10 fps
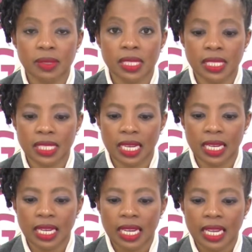
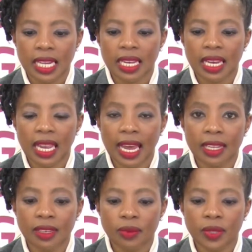Msiza in
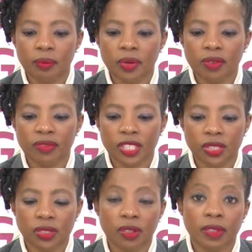line with the
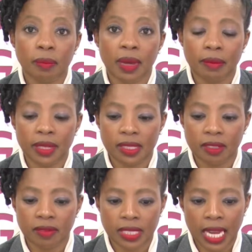provisions of the Public
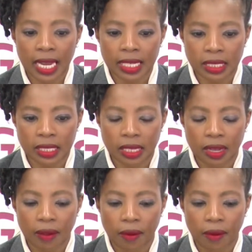Service Act.